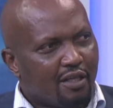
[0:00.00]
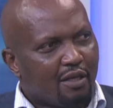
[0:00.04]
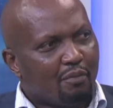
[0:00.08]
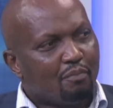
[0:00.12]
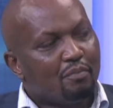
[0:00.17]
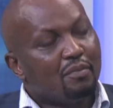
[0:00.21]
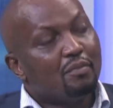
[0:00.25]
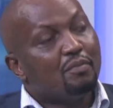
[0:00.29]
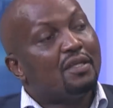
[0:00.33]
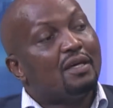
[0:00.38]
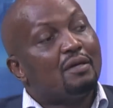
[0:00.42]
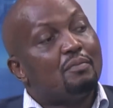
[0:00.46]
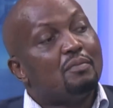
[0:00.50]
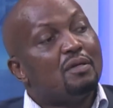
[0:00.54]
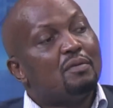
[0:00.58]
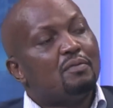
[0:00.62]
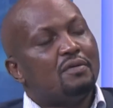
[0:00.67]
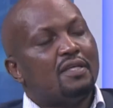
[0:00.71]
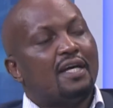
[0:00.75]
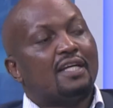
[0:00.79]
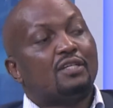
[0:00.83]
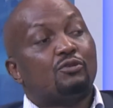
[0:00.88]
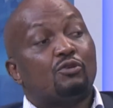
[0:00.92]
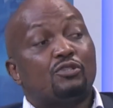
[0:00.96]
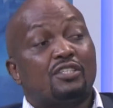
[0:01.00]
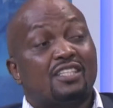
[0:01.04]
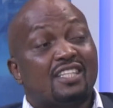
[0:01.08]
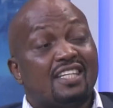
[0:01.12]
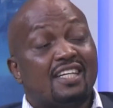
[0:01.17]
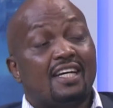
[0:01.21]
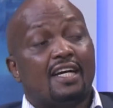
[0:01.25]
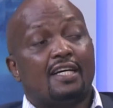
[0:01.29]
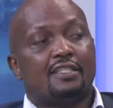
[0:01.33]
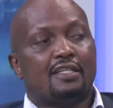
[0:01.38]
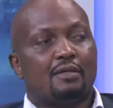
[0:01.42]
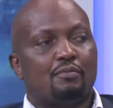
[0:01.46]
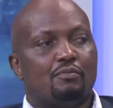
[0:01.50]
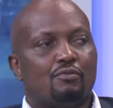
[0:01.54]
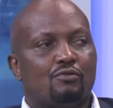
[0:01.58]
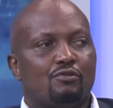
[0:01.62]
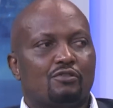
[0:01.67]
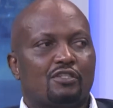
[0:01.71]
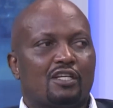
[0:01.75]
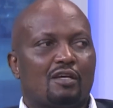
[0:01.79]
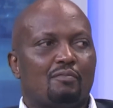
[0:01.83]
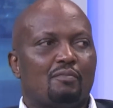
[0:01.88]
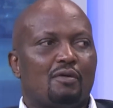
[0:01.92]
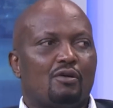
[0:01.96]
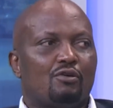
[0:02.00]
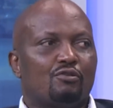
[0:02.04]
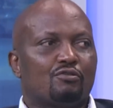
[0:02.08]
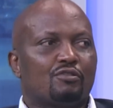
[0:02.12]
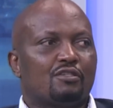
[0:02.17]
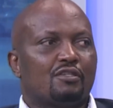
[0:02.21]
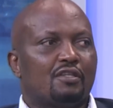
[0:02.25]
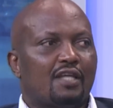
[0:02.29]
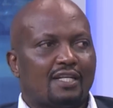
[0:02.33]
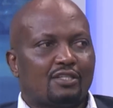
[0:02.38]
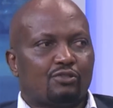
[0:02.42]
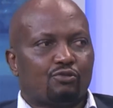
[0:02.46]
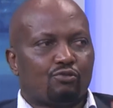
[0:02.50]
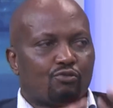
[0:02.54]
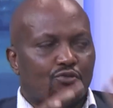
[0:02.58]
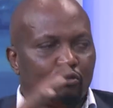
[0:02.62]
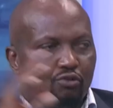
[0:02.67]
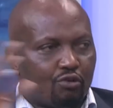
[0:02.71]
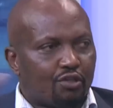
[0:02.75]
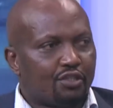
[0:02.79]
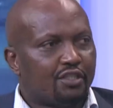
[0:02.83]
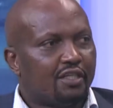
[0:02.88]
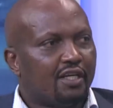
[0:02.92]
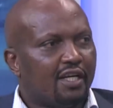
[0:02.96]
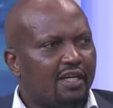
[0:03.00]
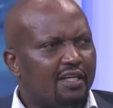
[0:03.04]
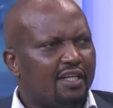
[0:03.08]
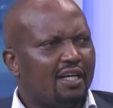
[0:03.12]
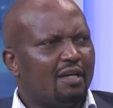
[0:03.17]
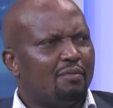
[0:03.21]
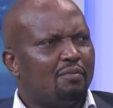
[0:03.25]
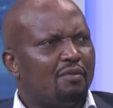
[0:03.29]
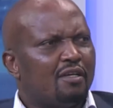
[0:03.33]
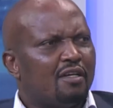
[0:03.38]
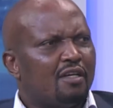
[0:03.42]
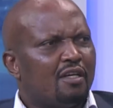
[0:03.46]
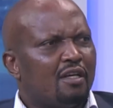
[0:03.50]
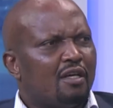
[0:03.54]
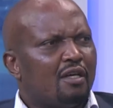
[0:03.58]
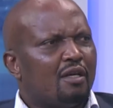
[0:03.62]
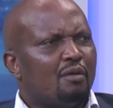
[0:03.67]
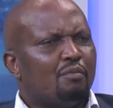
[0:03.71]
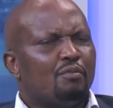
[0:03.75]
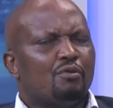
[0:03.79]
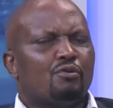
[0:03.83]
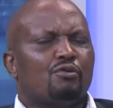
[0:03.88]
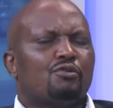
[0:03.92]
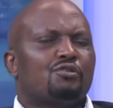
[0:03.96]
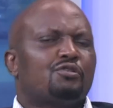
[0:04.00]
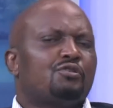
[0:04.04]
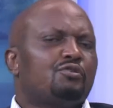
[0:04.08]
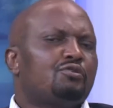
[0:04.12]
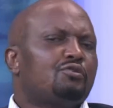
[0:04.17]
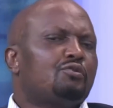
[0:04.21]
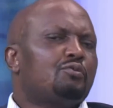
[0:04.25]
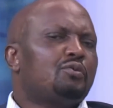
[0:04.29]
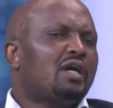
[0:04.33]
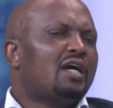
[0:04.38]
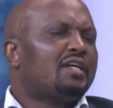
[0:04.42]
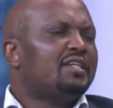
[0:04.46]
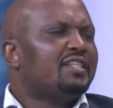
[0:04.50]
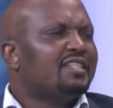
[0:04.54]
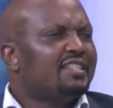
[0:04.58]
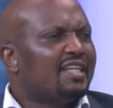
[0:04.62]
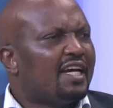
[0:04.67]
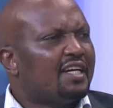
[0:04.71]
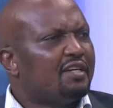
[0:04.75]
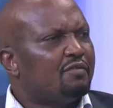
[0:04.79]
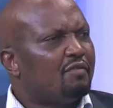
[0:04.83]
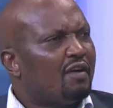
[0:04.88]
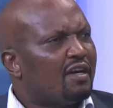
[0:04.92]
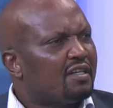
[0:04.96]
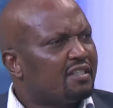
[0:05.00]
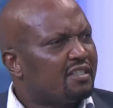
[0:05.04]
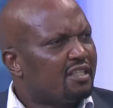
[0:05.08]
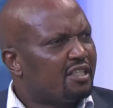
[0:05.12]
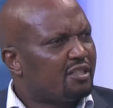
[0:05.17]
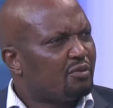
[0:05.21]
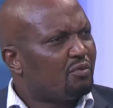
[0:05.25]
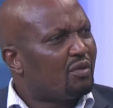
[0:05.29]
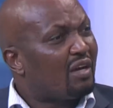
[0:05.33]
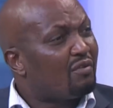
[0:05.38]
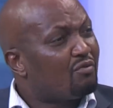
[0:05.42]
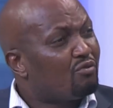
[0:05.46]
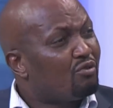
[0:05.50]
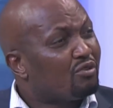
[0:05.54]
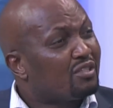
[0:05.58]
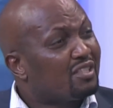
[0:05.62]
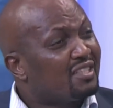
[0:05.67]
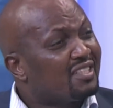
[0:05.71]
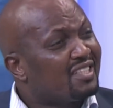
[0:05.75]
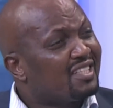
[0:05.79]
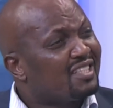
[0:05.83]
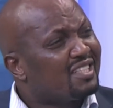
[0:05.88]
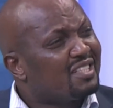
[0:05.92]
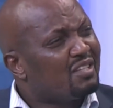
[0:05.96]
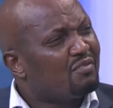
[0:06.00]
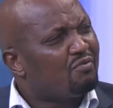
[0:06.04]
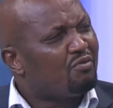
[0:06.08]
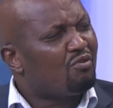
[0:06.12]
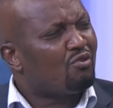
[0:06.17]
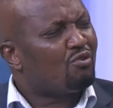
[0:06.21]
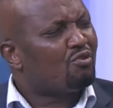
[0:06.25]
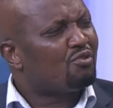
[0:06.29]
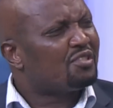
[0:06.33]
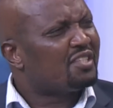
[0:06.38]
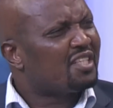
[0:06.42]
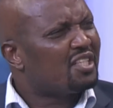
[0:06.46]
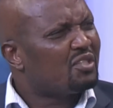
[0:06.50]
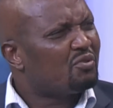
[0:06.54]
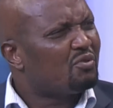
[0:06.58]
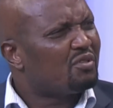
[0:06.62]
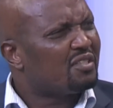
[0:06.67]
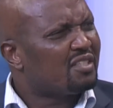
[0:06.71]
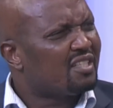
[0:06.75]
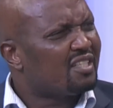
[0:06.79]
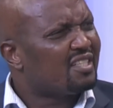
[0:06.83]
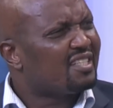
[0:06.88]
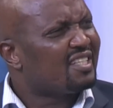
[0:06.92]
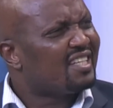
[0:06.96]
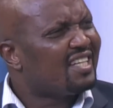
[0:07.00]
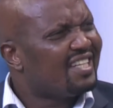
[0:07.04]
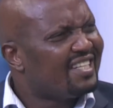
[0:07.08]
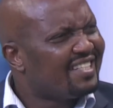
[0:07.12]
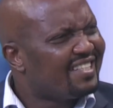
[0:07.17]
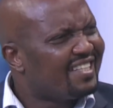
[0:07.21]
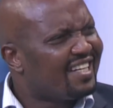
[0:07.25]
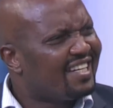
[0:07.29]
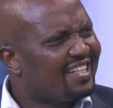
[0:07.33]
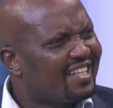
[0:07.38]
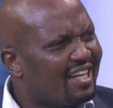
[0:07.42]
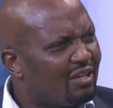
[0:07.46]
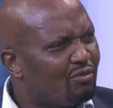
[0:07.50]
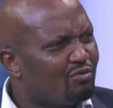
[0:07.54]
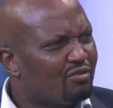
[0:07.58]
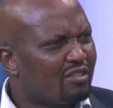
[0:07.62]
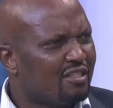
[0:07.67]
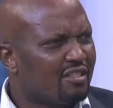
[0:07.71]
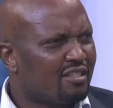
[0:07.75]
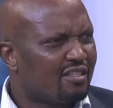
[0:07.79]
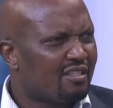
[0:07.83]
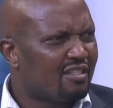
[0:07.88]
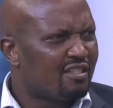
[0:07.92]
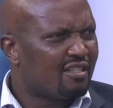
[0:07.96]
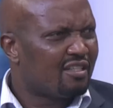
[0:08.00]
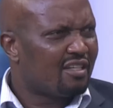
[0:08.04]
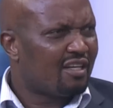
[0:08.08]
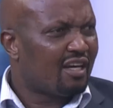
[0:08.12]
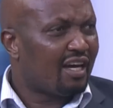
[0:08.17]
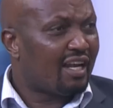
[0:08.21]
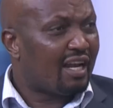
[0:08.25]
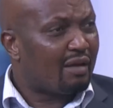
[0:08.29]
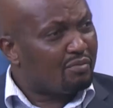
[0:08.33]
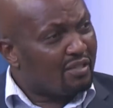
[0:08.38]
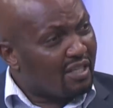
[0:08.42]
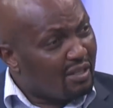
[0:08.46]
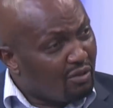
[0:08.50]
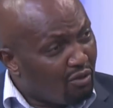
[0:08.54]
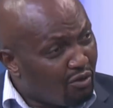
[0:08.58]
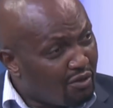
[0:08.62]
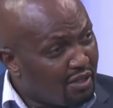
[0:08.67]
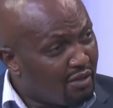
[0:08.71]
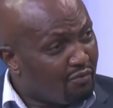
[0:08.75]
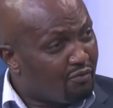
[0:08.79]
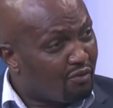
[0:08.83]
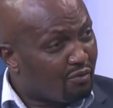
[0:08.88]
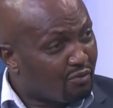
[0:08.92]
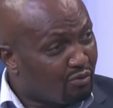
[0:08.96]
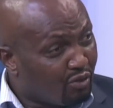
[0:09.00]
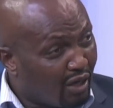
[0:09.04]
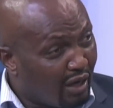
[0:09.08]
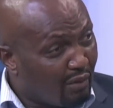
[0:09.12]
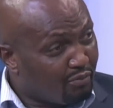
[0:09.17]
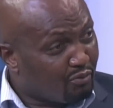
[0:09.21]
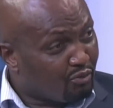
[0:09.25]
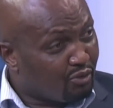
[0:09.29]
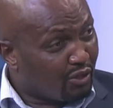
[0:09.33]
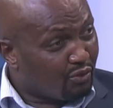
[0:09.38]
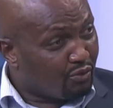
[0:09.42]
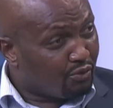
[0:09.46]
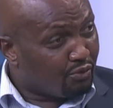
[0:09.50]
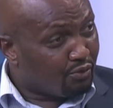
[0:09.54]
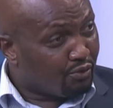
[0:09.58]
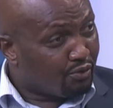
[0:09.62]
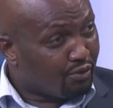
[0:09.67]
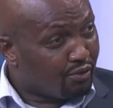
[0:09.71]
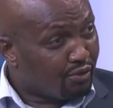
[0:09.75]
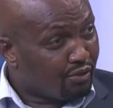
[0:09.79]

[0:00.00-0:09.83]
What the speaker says: Maybe that's what scares them most about that so-called lineup. Because, we are disadvantaged. We have got 64 constituencies in 10 counties. And I'm saying all the way up to Nakuru.